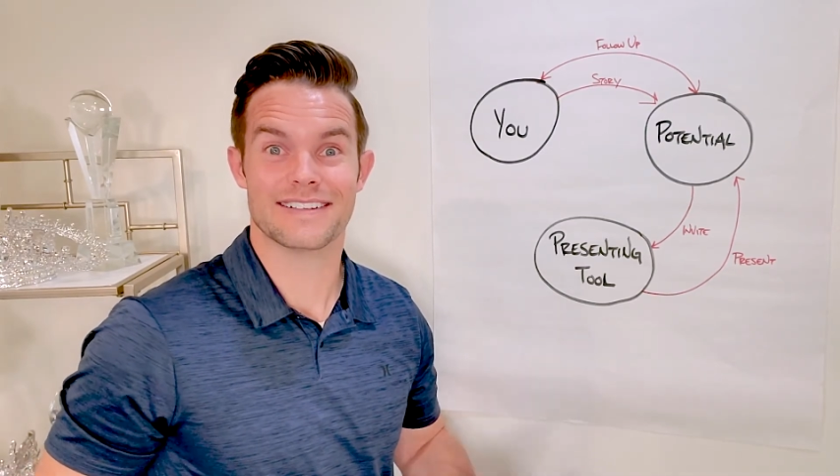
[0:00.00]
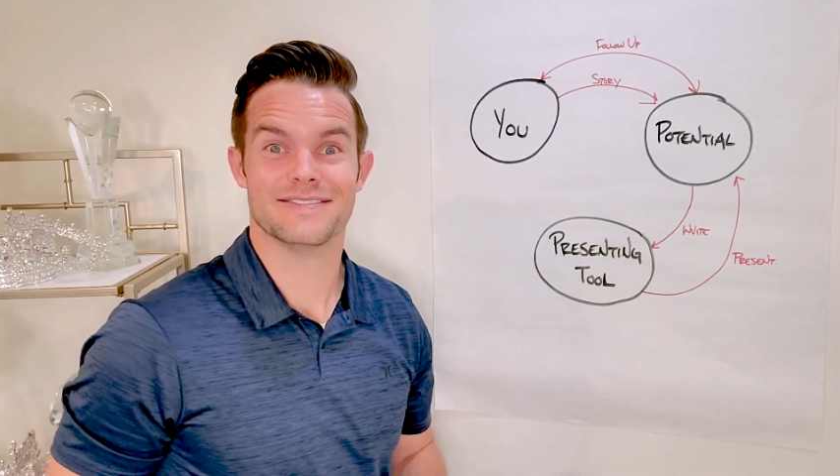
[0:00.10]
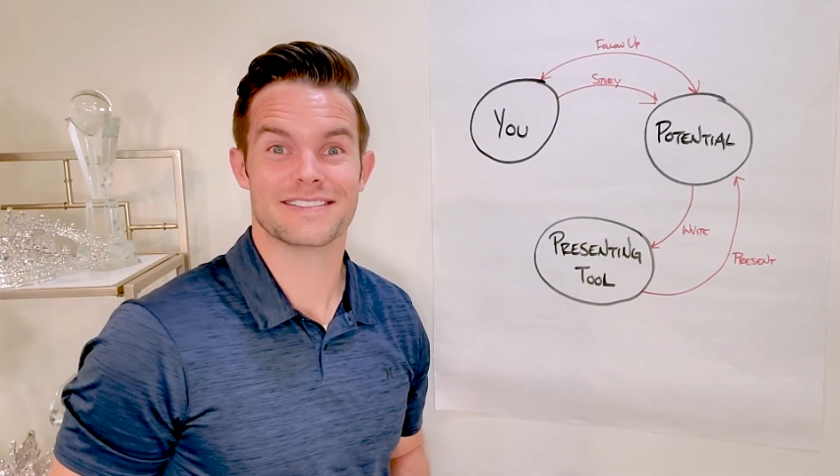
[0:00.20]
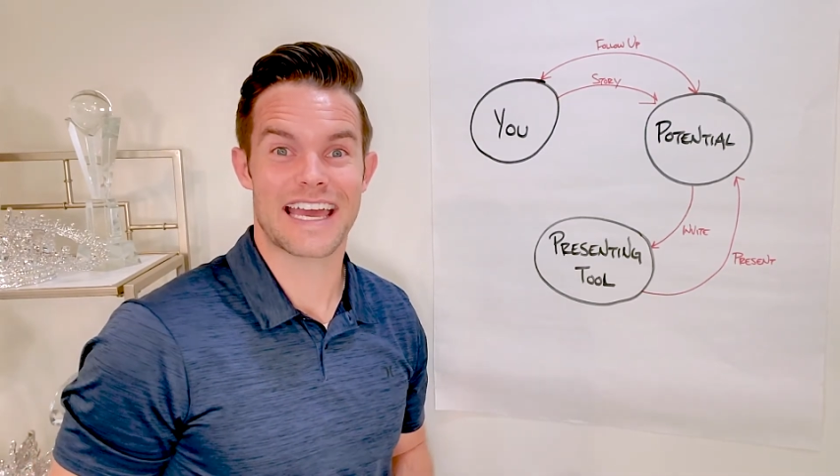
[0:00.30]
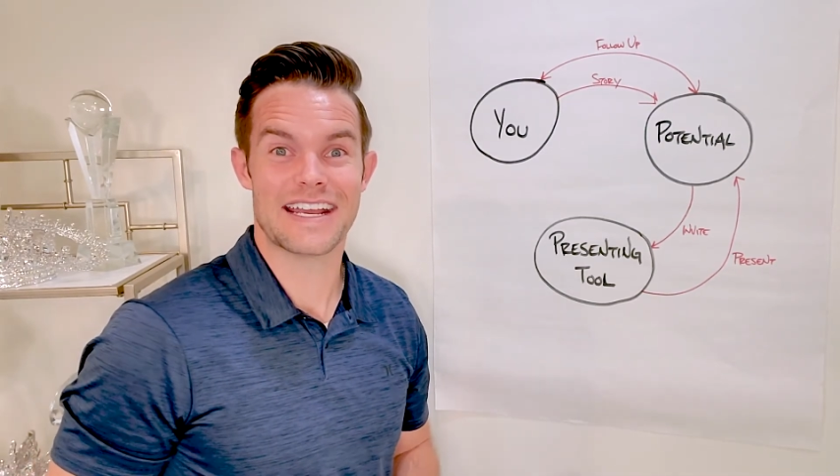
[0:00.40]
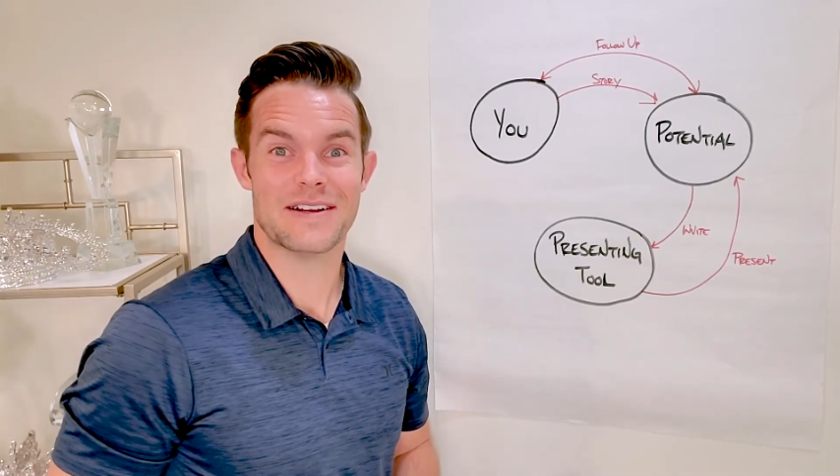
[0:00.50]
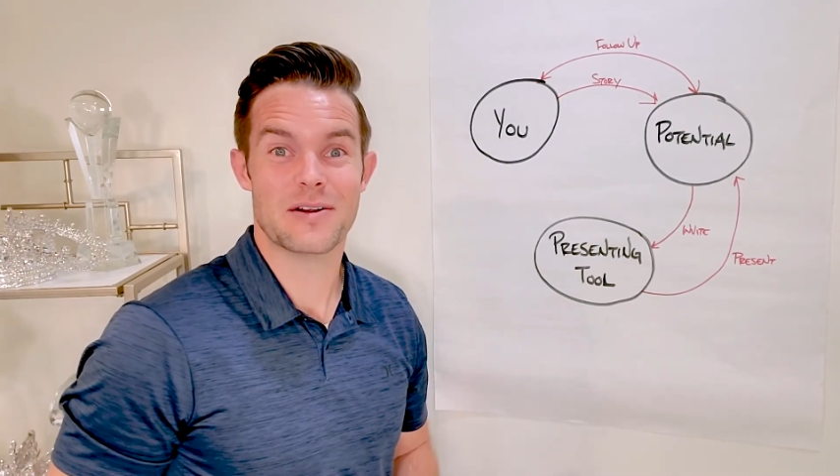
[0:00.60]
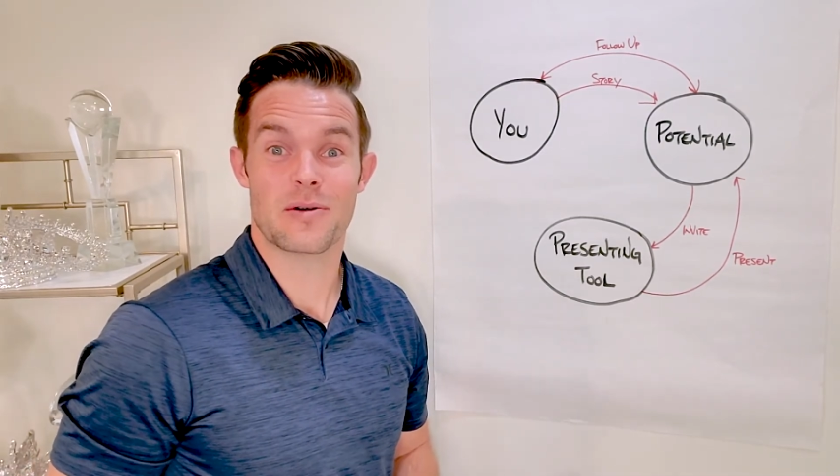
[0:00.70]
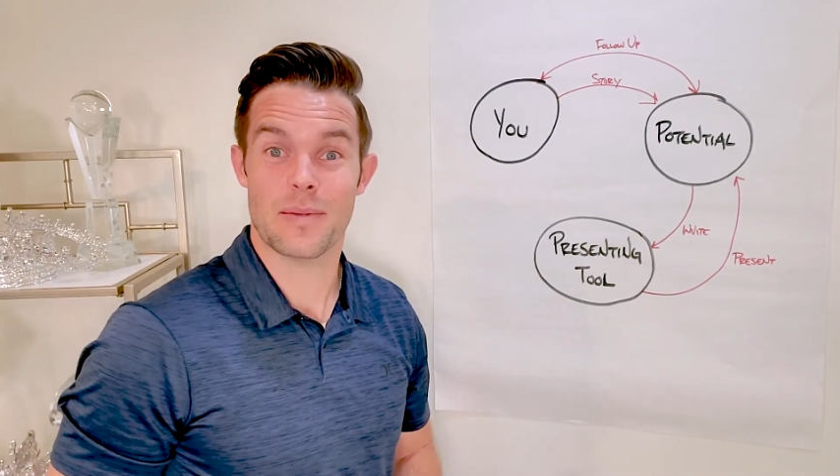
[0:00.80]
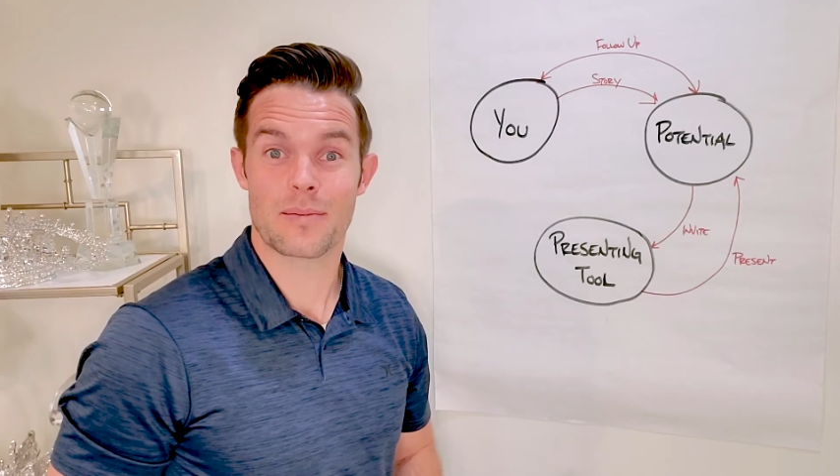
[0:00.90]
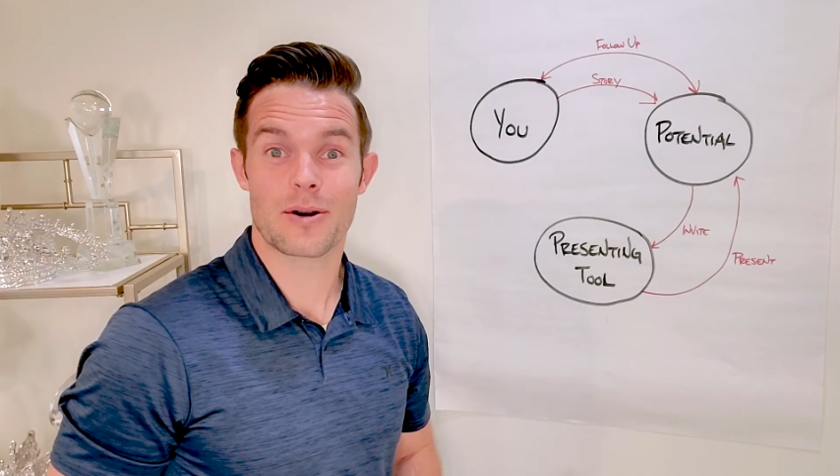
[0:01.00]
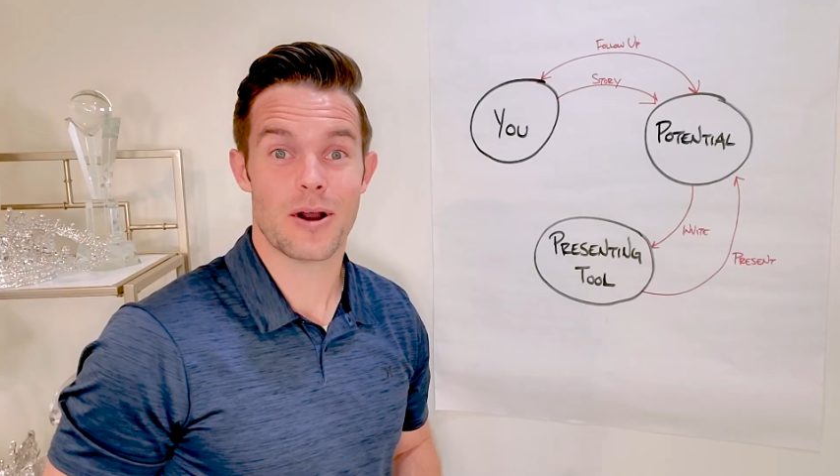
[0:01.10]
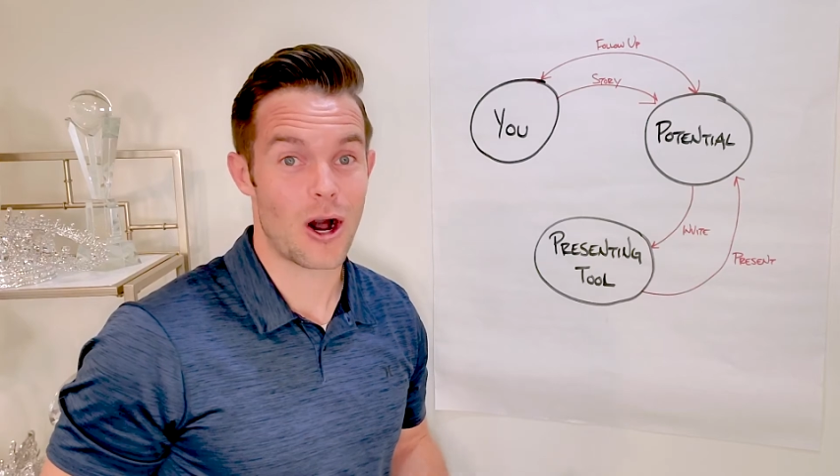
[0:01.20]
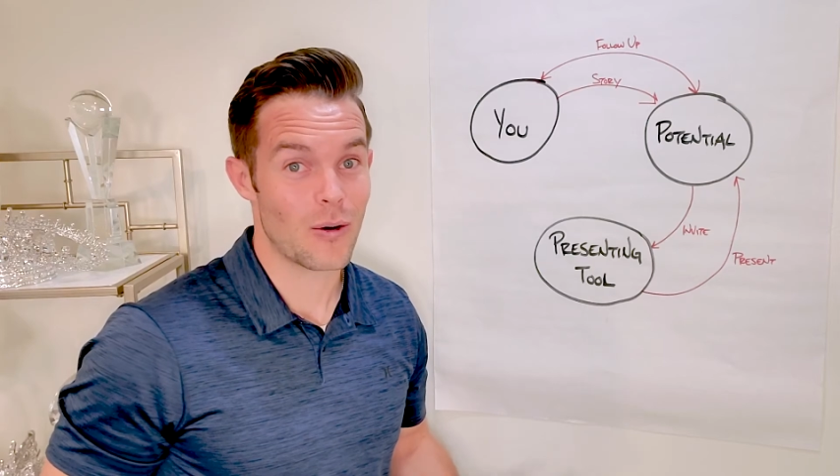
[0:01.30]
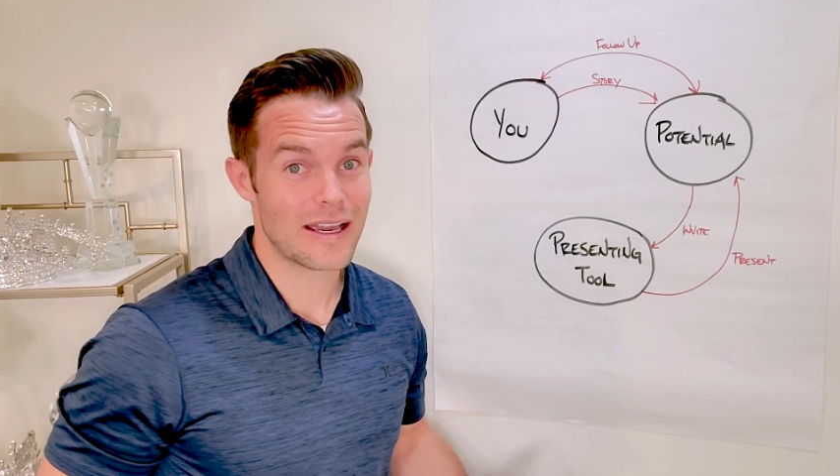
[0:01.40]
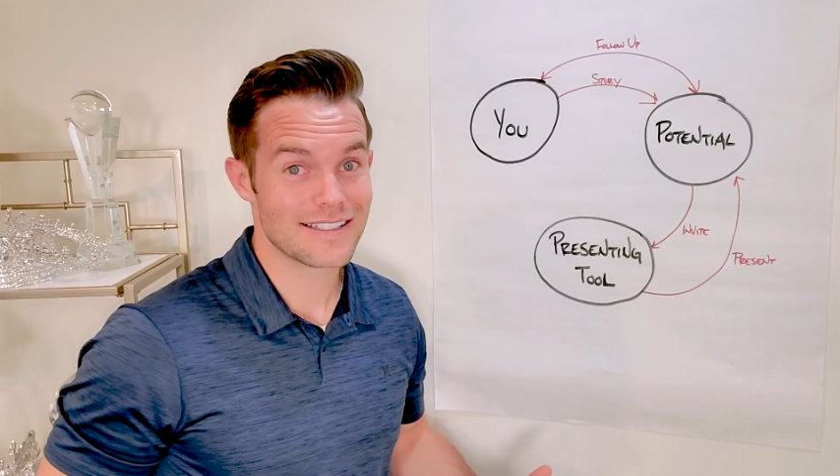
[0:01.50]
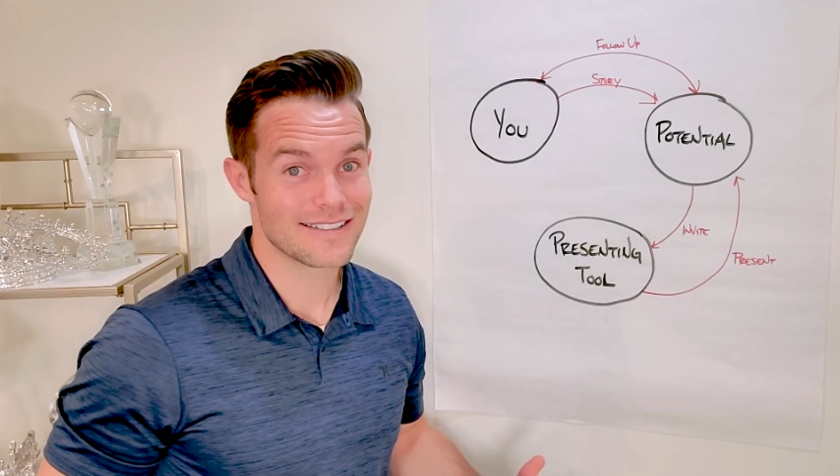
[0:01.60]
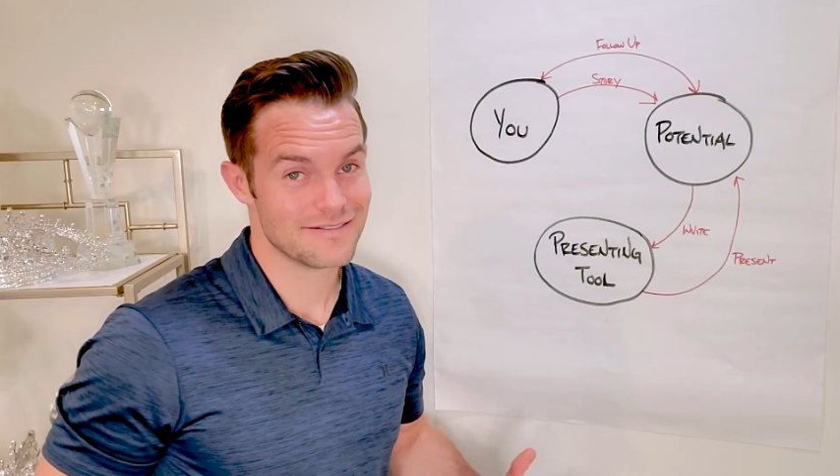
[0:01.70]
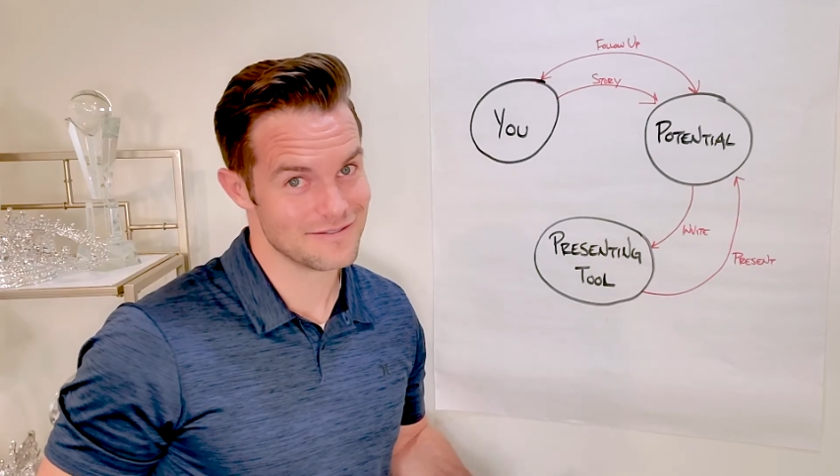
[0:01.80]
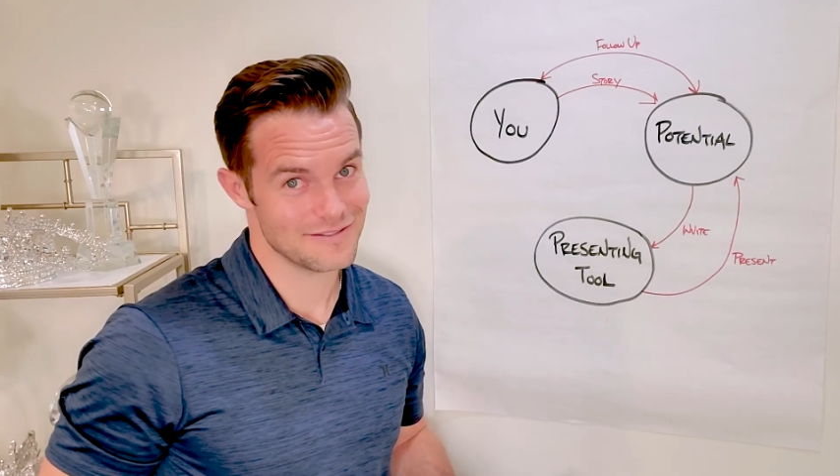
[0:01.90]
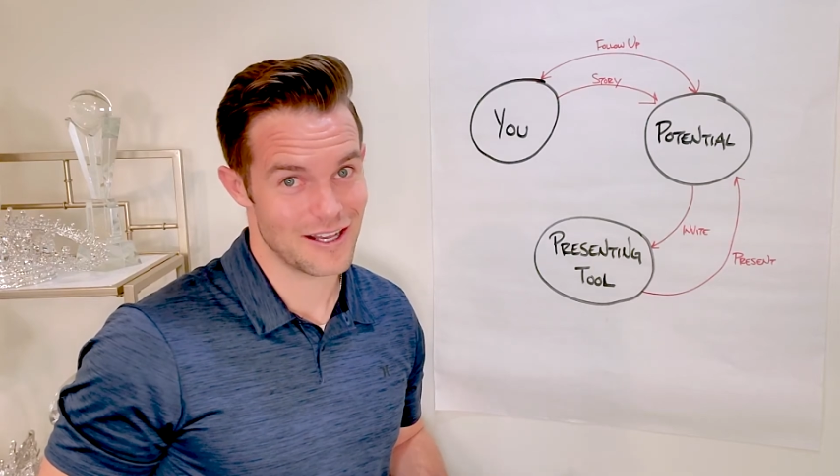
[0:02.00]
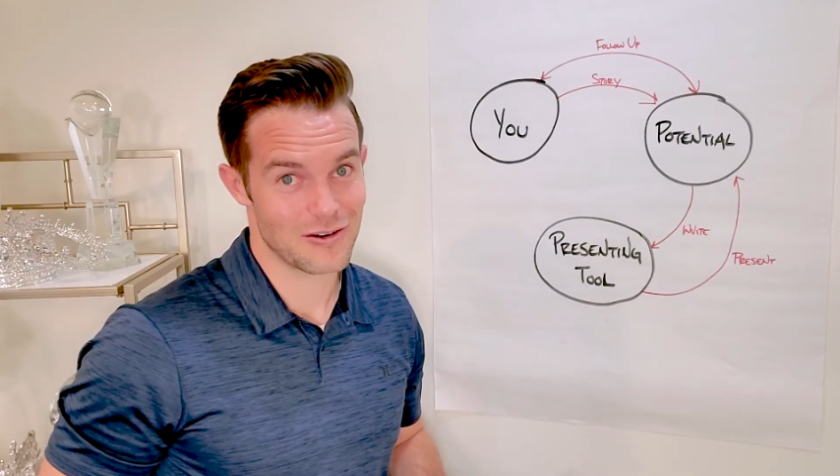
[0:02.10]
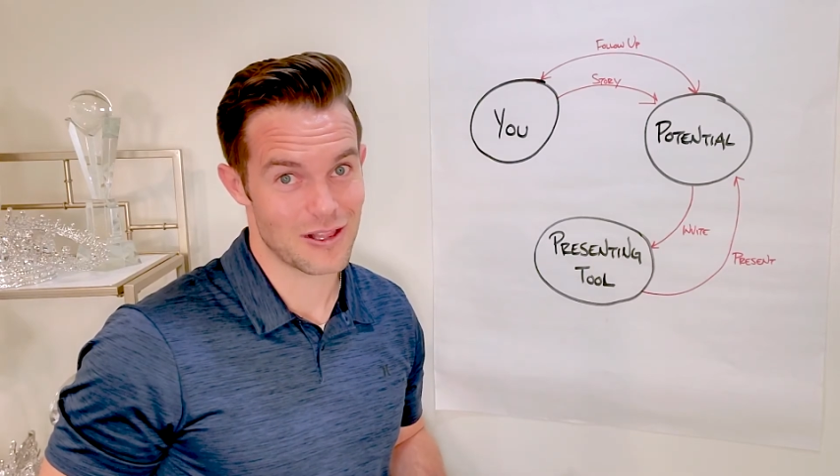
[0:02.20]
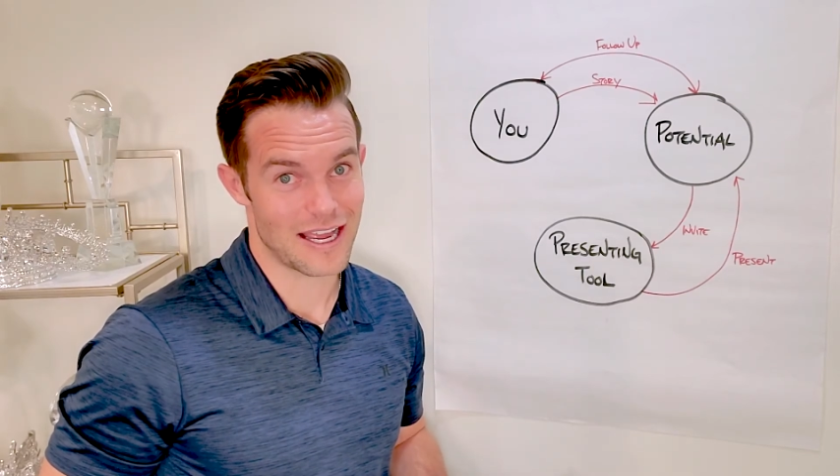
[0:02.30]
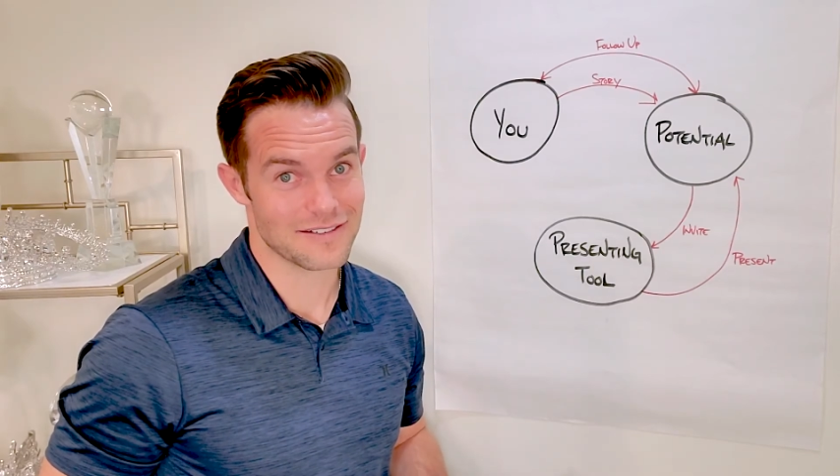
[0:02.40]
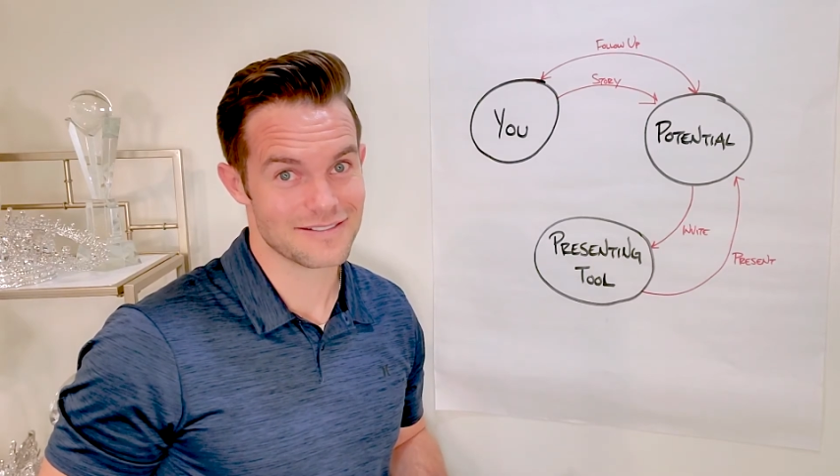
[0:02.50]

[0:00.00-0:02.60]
Okay? Remember, always love your life.